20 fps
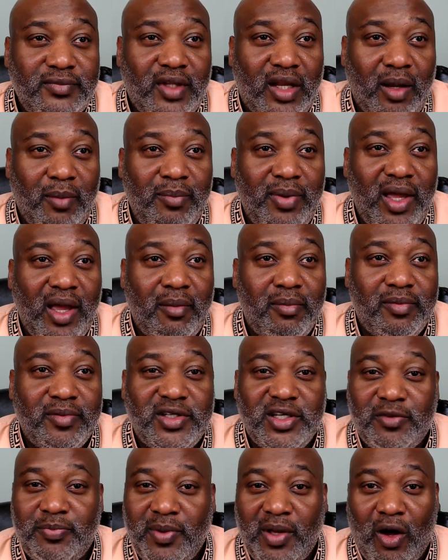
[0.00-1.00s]
be able to
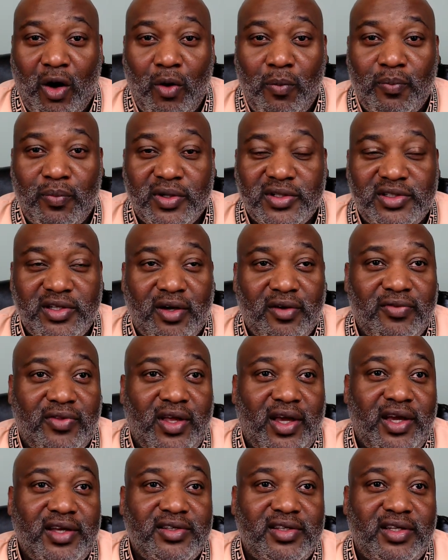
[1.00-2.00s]
just be open with certain
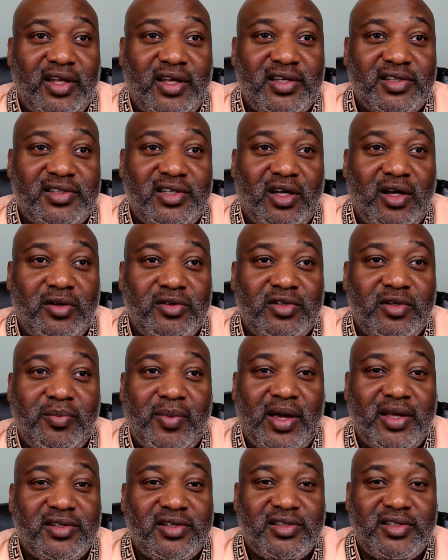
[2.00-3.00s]
things. And then sometimes you
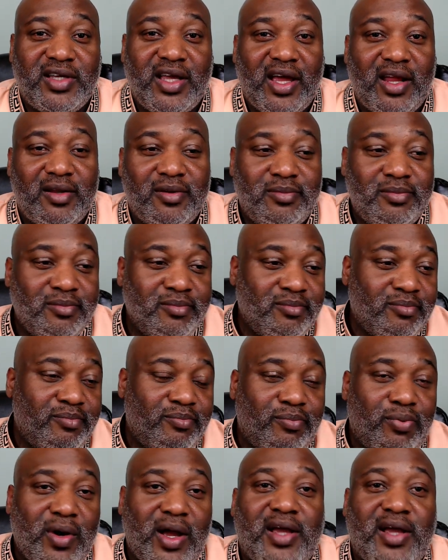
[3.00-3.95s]
might just gotta pry